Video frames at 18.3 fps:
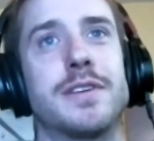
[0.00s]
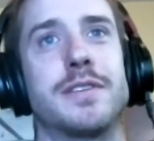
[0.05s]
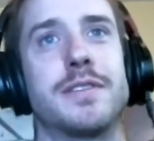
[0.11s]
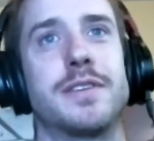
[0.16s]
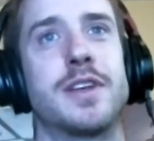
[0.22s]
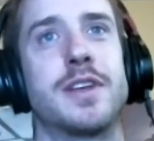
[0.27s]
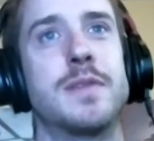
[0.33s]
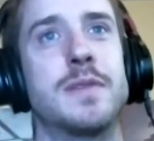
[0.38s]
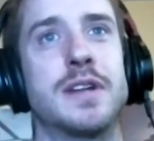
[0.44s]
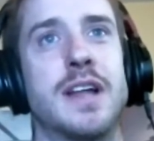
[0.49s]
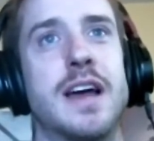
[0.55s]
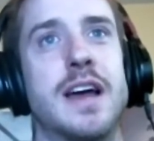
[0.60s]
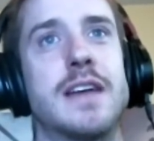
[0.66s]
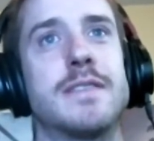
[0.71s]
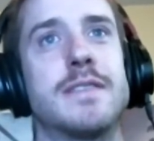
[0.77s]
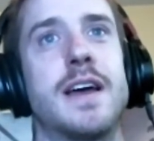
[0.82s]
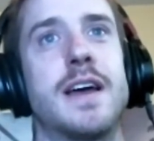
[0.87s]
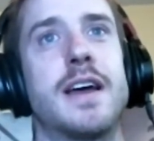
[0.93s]
human
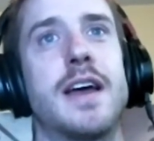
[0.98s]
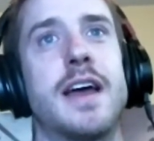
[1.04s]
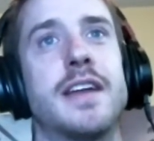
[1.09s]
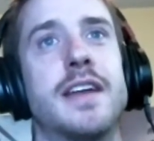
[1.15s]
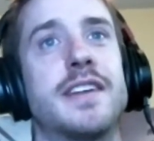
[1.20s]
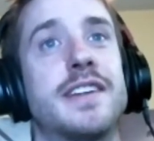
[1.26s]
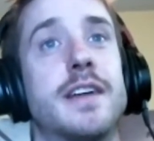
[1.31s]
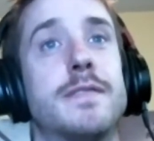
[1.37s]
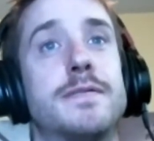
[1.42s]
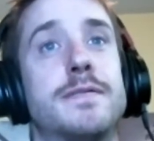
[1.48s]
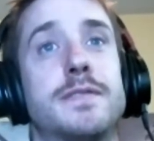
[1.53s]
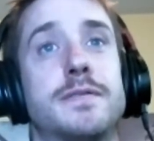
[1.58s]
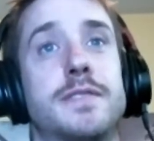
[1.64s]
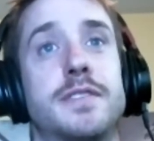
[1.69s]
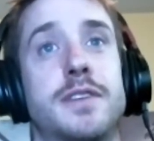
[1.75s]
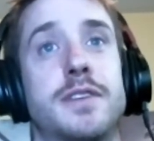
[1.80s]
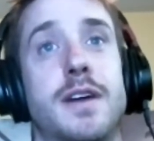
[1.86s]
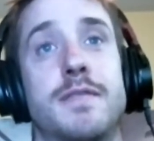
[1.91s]
life and
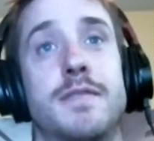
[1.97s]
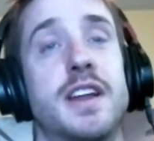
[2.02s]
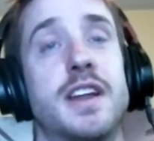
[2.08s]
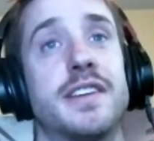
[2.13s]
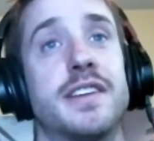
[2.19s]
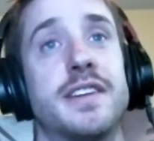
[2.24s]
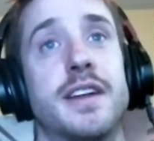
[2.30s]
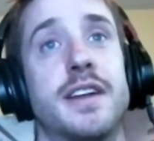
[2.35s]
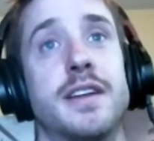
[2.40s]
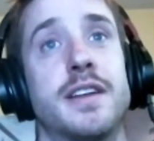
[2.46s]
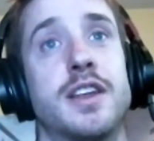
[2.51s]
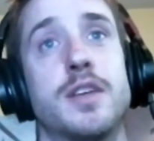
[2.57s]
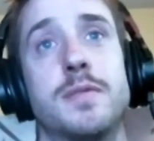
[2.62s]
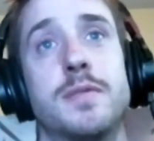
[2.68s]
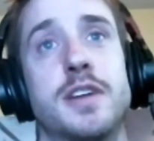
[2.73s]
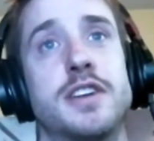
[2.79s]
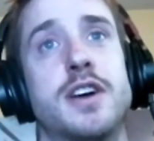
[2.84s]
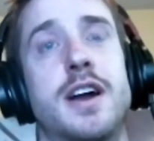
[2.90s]
self-governance and
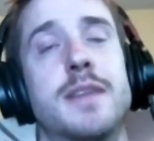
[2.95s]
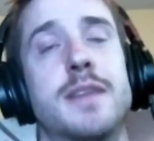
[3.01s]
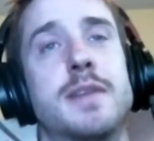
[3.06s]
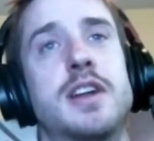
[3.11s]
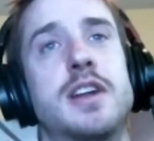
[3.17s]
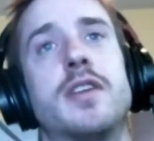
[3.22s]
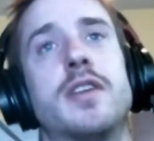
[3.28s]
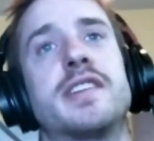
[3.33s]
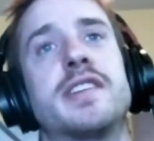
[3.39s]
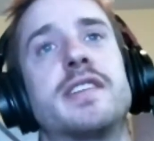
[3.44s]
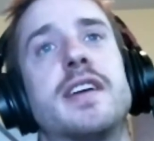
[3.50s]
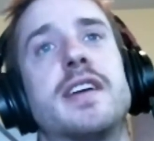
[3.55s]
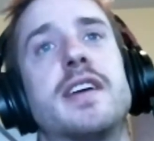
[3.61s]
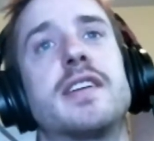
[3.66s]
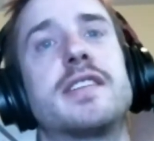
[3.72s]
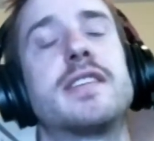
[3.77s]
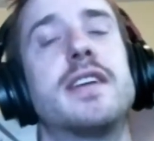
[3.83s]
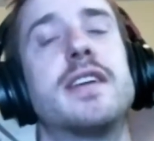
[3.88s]
human autonomy and all these
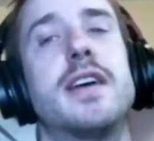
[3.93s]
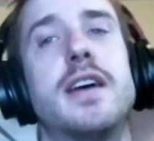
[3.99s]
things.